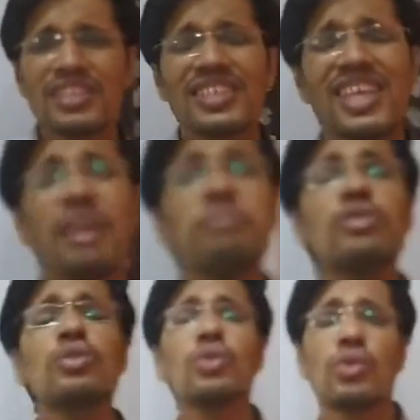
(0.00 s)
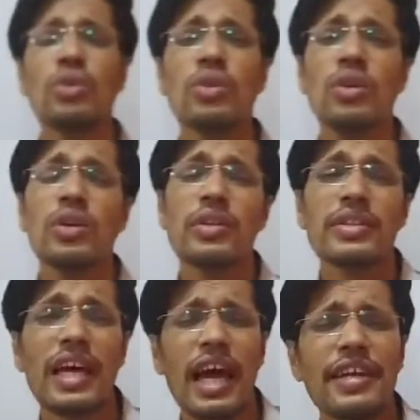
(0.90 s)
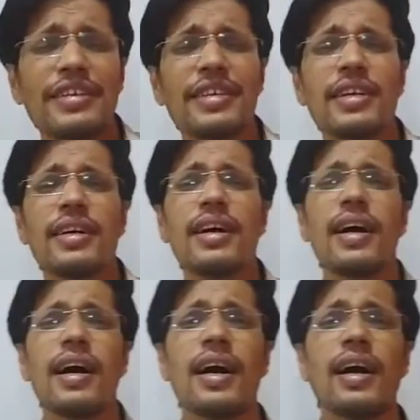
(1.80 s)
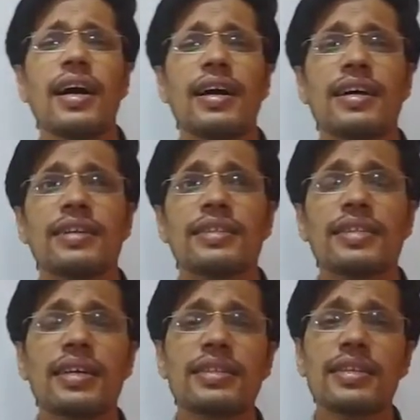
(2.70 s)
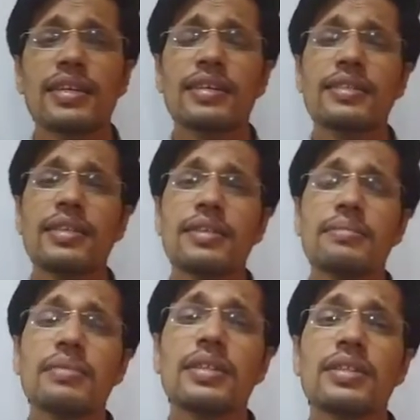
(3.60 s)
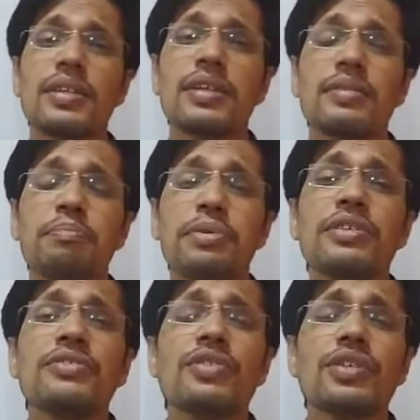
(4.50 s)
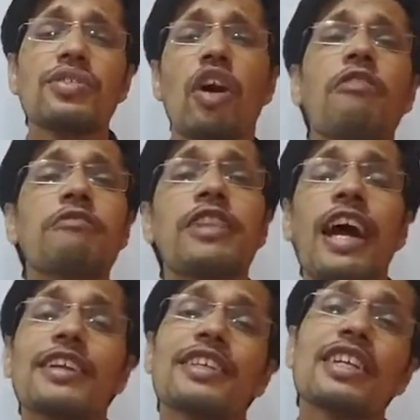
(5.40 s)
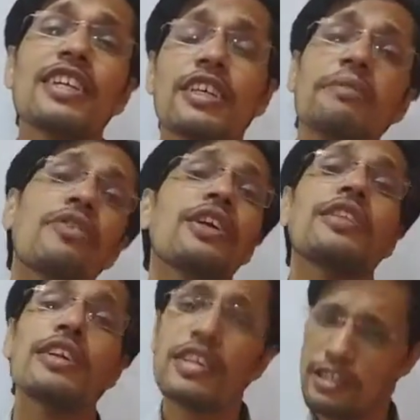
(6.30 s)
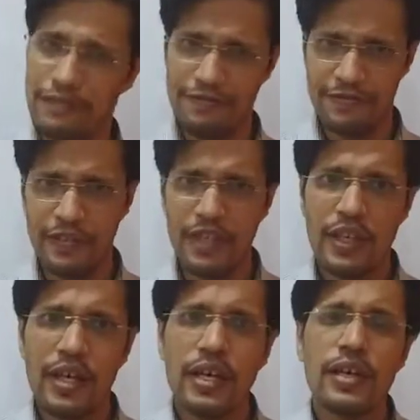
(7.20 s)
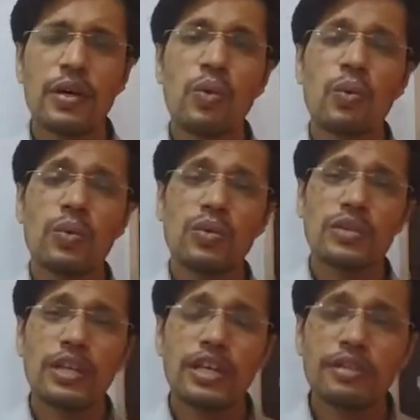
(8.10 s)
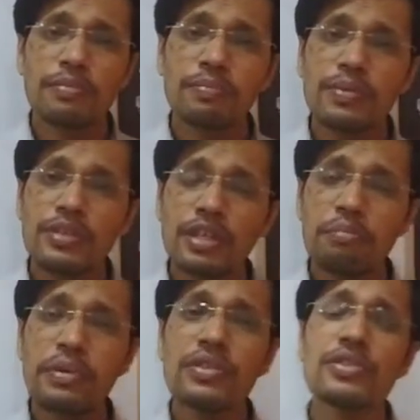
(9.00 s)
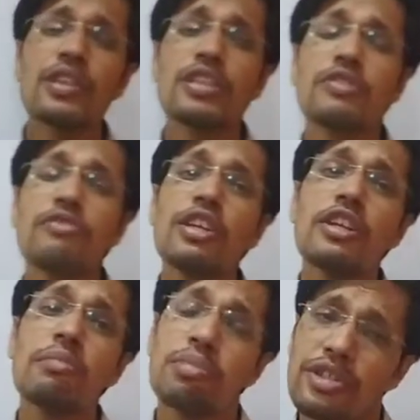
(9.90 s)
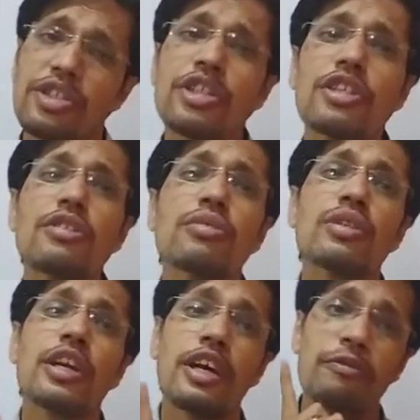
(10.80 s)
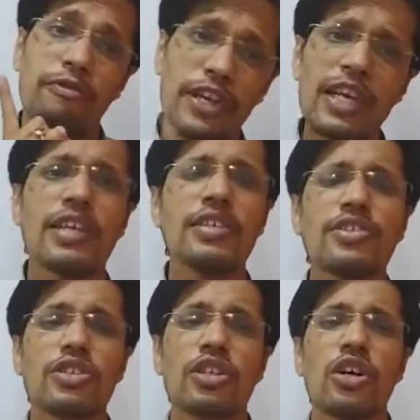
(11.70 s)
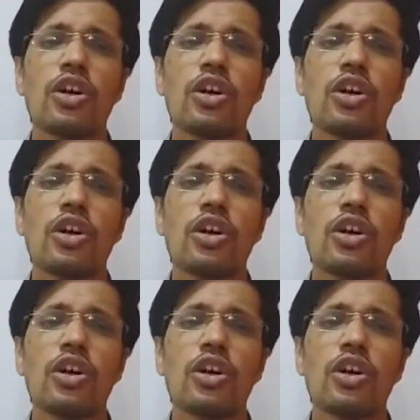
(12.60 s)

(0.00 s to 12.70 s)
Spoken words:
came to know that the princess of that kingdom where they live, that the princess will visit to their village